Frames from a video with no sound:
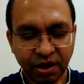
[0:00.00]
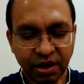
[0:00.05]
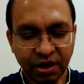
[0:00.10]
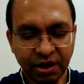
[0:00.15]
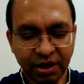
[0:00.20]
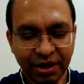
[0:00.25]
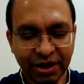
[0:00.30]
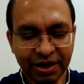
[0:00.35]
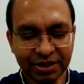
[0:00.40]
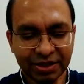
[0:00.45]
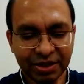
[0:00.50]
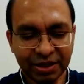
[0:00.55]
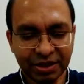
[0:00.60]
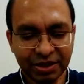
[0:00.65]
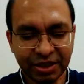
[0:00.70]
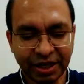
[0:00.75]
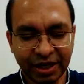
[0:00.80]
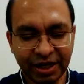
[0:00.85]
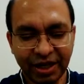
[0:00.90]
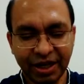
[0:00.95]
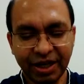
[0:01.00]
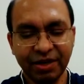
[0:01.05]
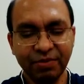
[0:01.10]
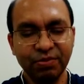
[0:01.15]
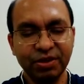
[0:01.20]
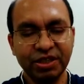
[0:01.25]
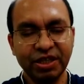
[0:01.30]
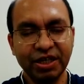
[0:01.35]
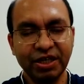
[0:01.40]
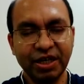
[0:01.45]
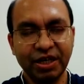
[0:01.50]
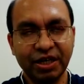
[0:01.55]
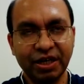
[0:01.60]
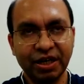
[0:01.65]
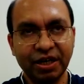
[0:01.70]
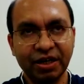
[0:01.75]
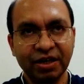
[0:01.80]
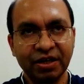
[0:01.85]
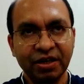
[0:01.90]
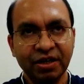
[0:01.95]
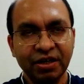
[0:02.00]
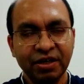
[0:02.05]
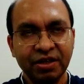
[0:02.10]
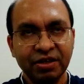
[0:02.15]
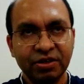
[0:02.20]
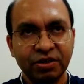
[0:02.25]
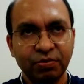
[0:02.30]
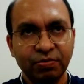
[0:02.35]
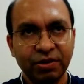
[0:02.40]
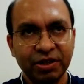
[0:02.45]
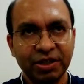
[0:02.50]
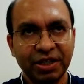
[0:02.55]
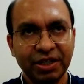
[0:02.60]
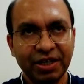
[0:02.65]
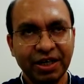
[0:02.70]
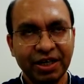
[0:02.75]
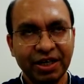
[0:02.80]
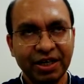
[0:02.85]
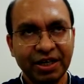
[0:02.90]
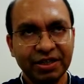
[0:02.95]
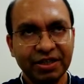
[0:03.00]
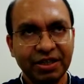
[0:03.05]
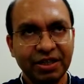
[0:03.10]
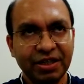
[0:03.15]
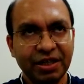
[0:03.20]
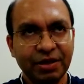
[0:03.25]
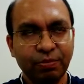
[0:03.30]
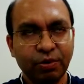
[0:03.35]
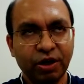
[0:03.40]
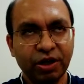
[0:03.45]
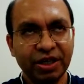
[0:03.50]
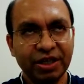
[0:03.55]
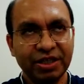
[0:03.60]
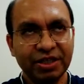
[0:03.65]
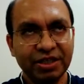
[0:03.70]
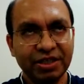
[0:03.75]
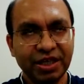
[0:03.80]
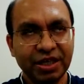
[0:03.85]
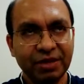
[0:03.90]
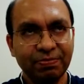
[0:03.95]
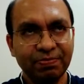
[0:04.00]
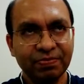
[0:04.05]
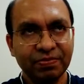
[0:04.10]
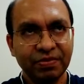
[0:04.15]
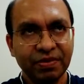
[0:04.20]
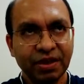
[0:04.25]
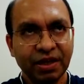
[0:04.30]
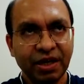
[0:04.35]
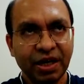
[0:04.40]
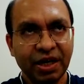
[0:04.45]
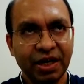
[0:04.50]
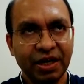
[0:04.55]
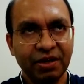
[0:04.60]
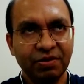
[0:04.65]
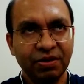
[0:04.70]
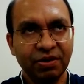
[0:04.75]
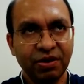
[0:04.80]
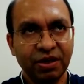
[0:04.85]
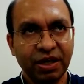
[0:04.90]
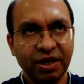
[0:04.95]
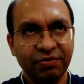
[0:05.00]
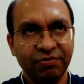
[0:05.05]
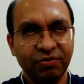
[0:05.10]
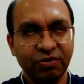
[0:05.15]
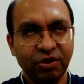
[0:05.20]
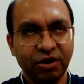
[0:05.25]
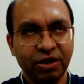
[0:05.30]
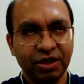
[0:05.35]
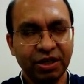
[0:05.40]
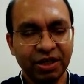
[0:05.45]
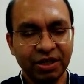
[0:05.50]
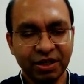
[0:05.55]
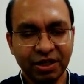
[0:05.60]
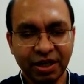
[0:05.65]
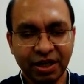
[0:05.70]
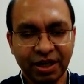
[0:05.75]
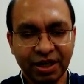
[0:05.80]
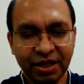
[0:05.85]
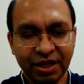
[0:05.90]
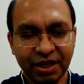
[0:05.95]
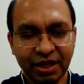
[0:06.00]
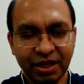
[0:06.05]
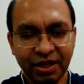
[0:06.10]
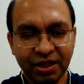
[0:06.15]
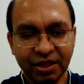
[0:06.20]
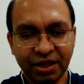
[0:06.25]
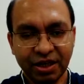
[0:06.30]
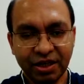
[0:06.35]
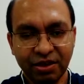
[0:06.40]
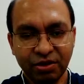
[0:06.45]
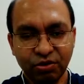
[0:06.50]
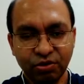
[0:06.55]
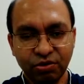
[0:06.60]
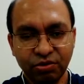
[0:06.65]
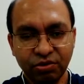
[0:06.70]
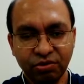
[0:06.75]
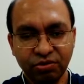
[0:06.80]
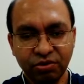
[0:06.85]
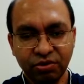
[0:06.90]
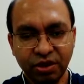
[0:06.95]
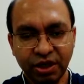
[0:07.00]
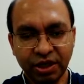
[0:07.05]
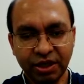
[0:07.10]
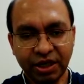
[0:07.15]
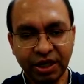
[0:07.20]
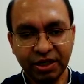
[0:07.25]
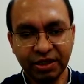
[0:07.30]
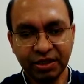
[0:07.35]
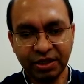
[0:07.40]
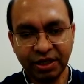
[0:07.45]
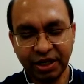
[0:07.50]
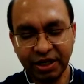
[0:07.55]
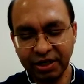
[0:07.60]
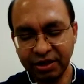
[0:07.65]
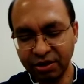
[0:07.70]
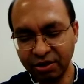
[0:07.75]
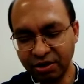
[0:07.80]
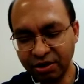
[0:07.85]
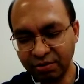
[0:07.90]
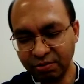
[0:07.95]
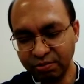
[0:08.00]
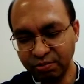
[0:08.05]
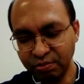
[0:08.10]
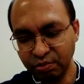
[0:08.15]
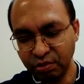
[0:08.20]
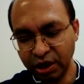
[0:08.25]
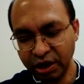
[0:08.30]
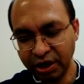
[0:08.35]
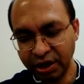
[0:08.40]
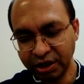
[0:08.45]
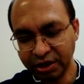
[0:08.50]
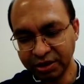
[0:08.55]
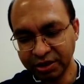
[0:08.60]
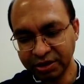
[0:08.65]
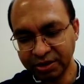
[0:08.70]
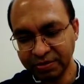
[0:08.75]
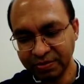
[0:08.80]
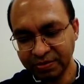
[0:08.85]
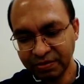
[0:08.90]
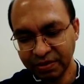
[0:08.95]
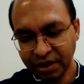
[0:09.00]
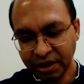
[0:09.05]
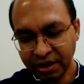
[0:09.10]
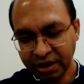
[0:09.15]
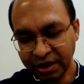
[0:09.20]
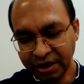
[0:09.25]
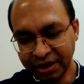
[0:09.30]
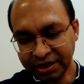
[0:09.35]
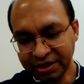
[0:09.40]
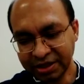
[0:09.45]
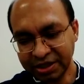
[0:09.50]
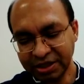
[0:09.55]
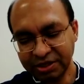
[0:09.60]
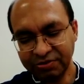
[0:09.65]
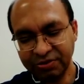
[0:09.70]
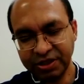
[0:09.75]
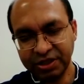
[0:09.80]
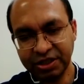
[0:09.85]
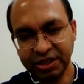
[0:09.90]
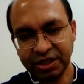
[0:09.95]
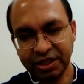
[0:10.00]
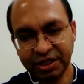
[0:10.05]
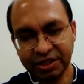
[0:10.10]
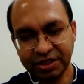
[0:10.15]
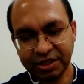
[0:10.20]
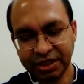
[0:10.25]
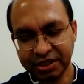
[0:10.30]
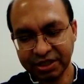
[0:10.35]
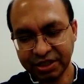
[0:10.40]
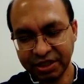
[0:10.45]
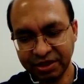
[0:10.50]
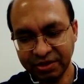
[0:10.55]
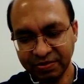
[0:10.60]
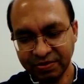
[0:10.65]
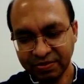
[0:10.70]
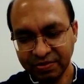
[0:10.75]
Next is handling missing data. So missing data is an important step, and if not done correctly, it can create a lot of blunders. Next is feature extraction,